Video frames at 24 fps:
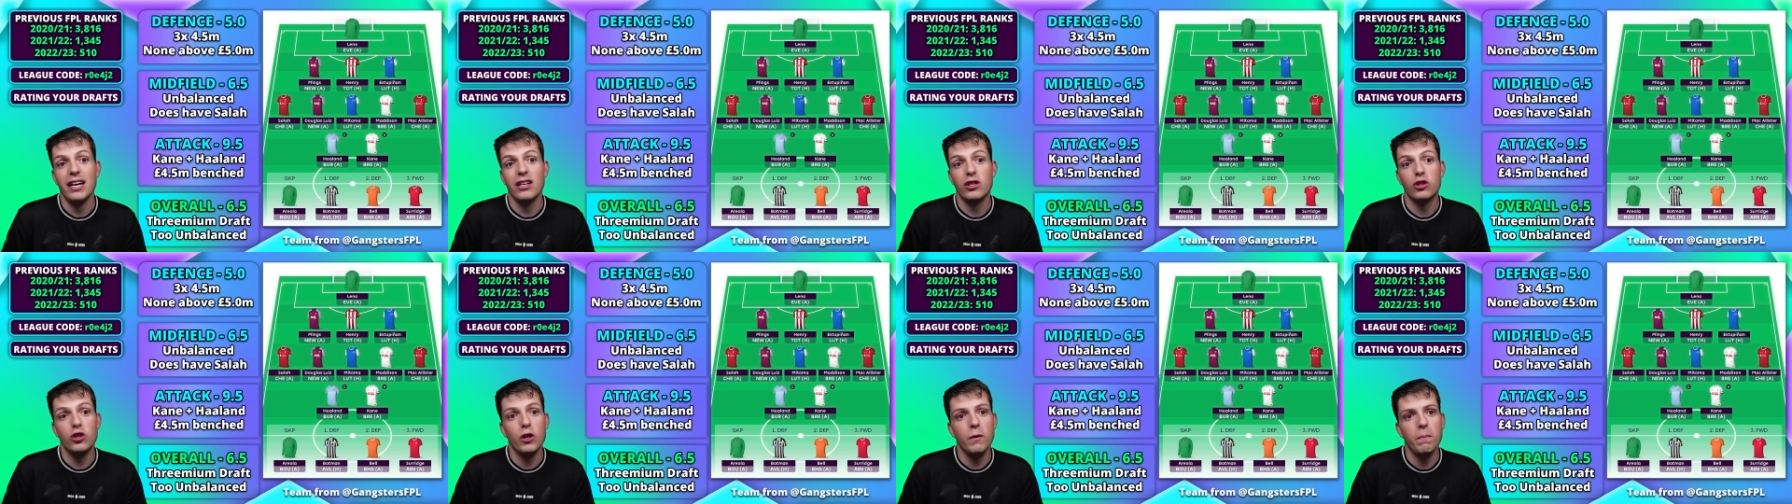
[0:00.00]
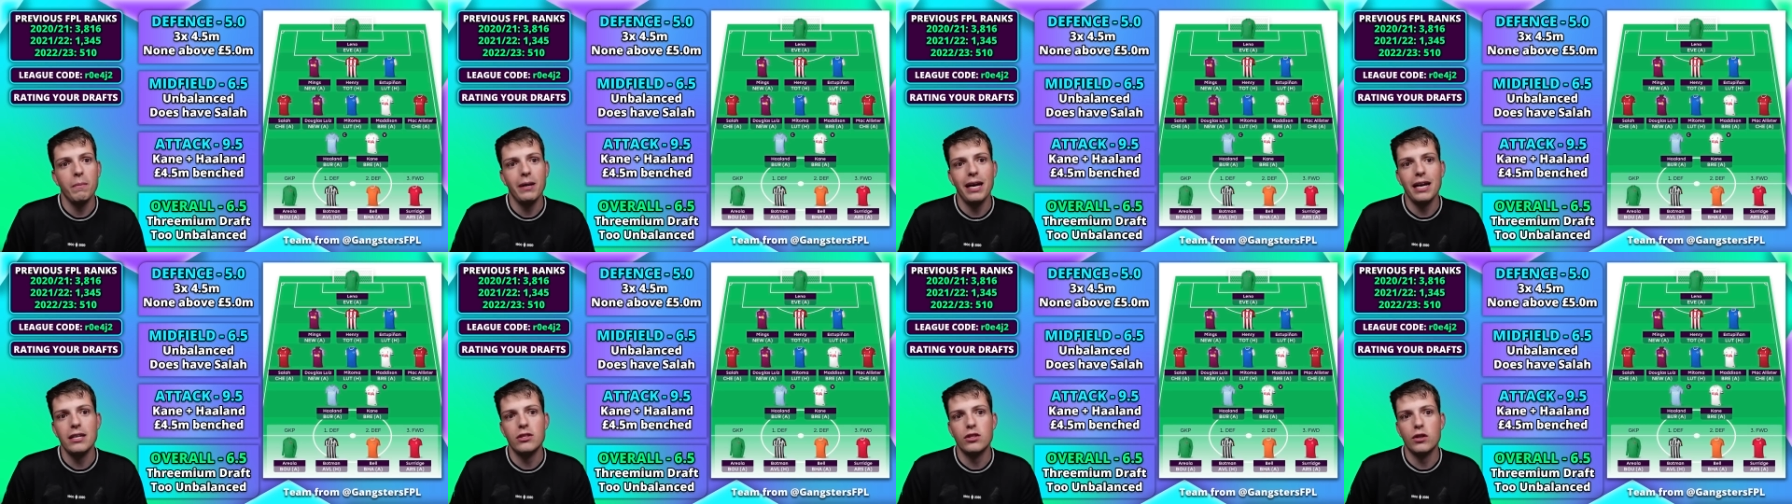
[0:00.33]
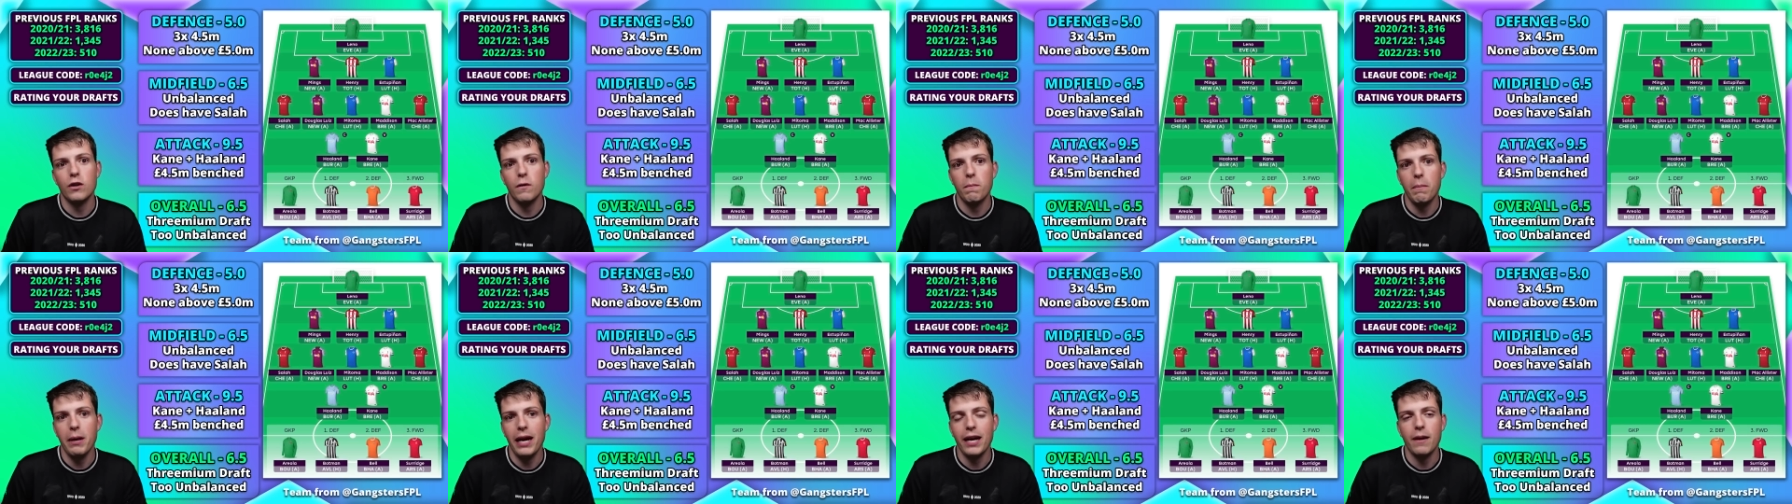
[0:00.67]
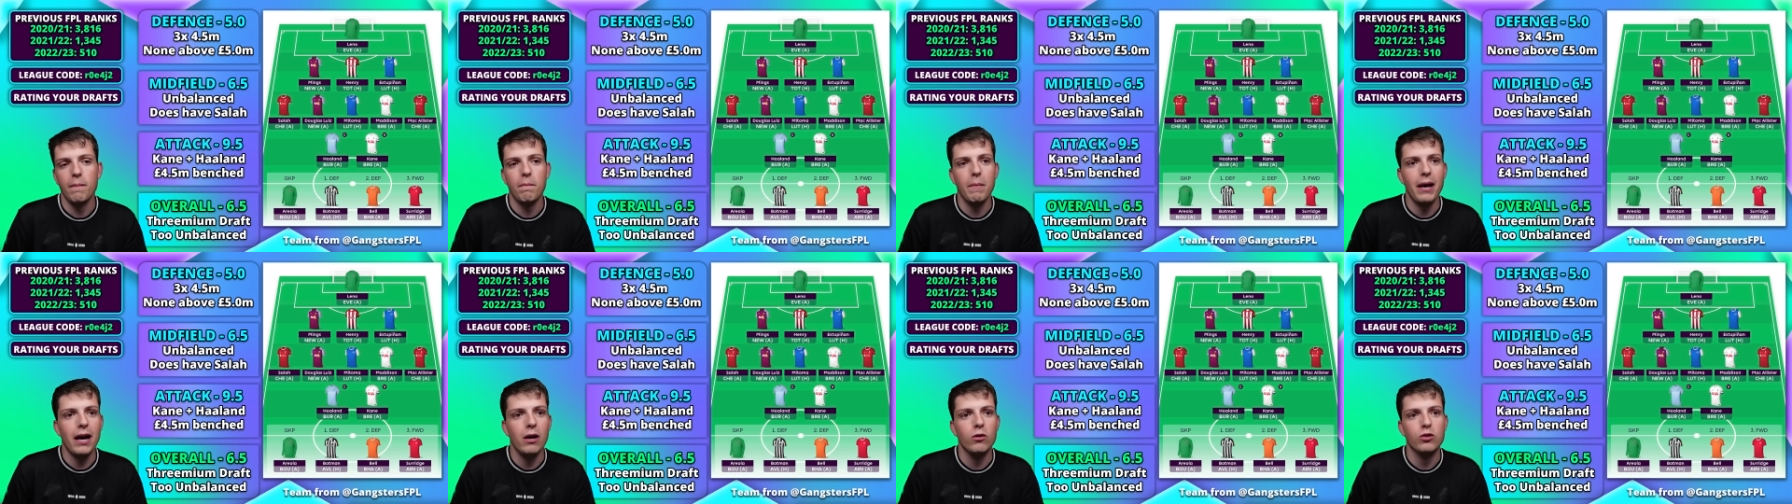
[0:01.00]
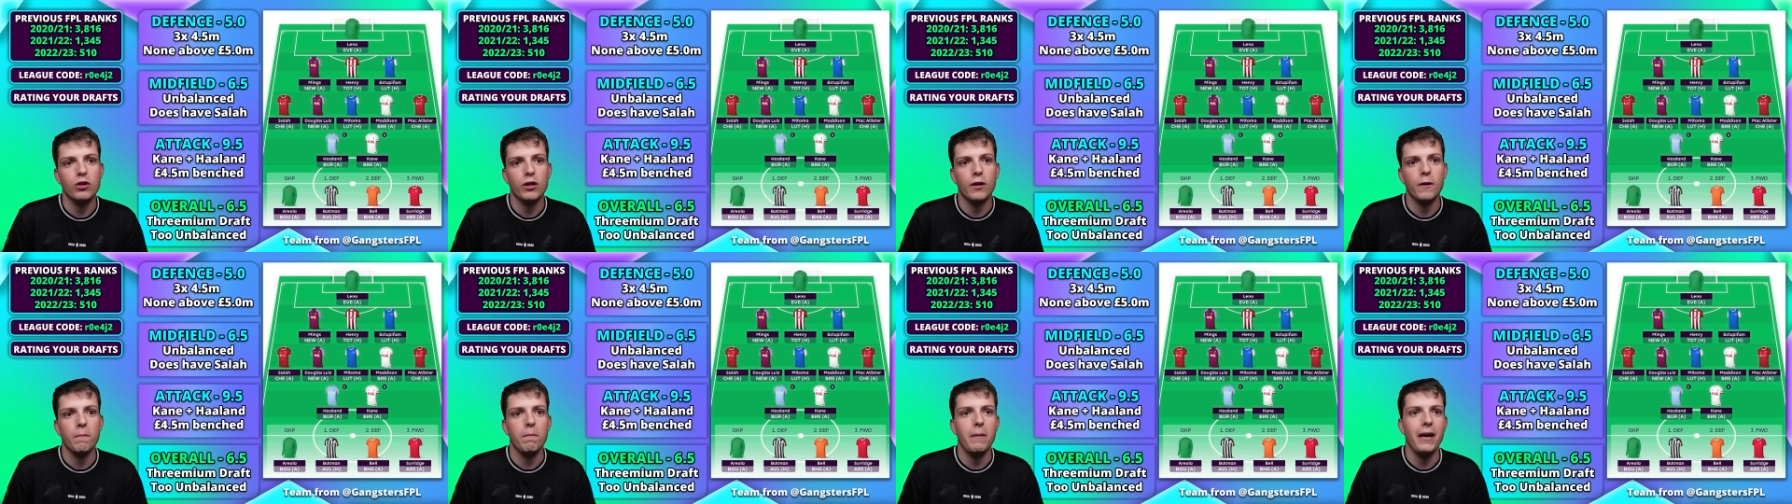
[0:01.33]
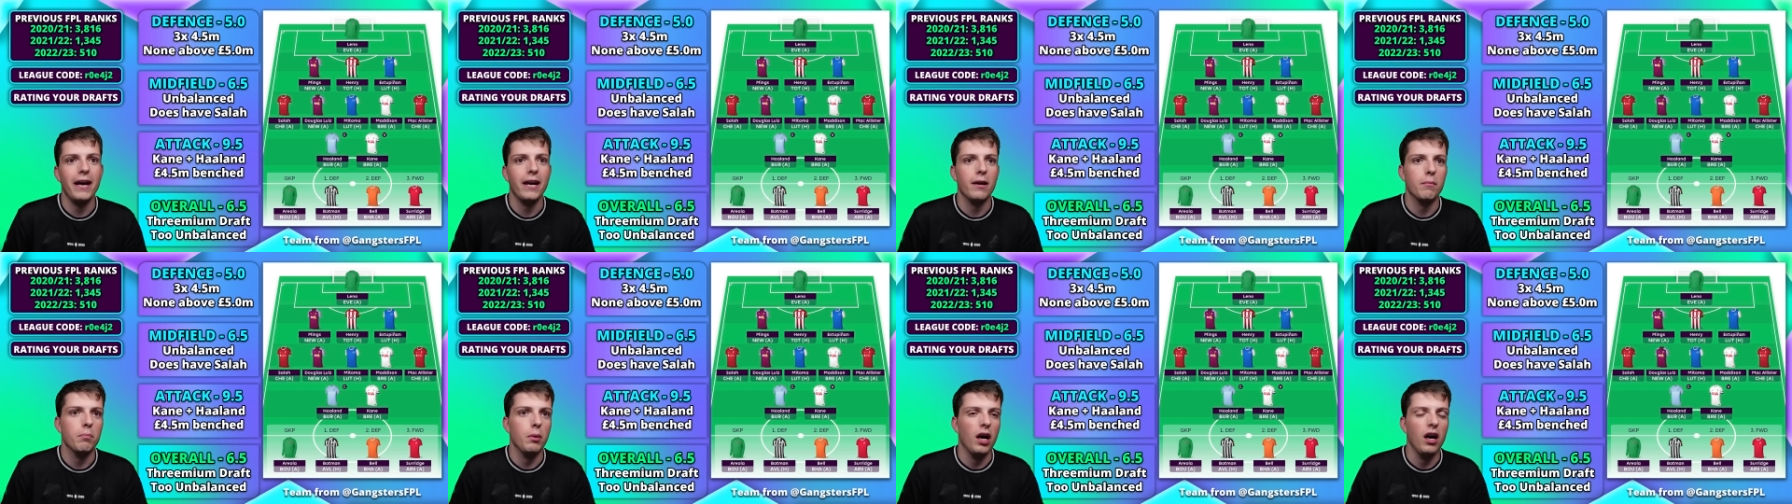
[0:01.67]
Stupinan's a good pick. Bell's a good
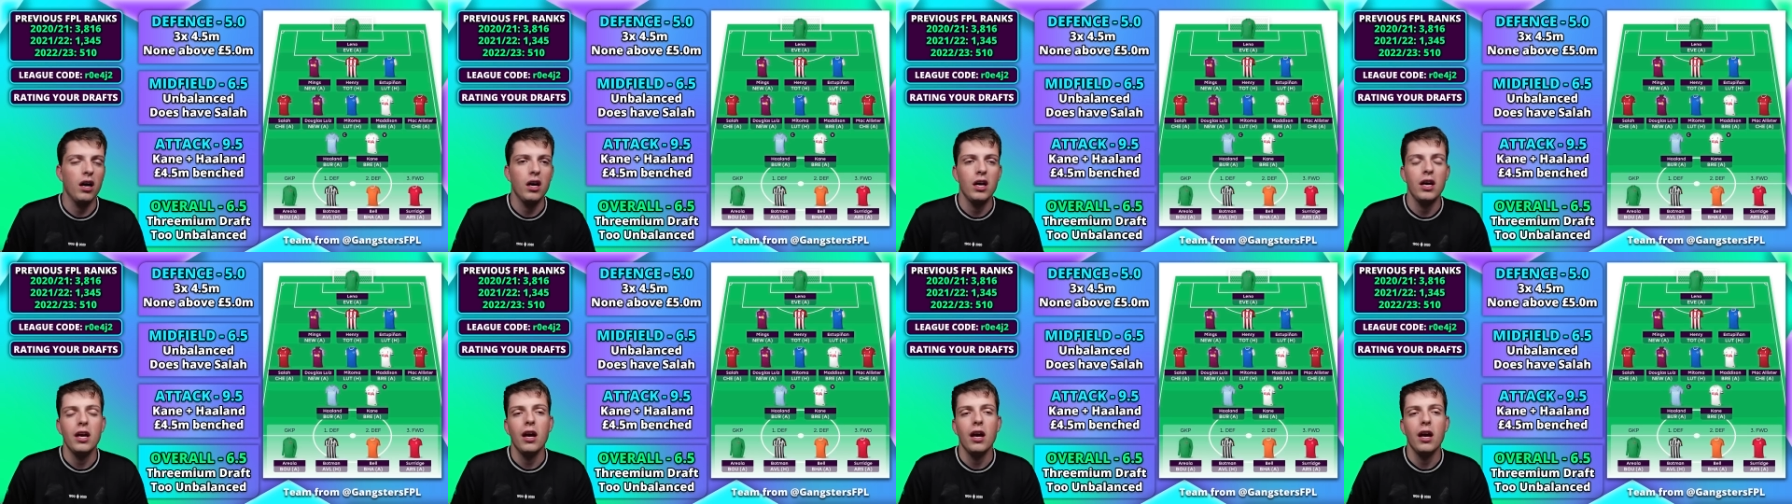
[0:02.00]
pick, but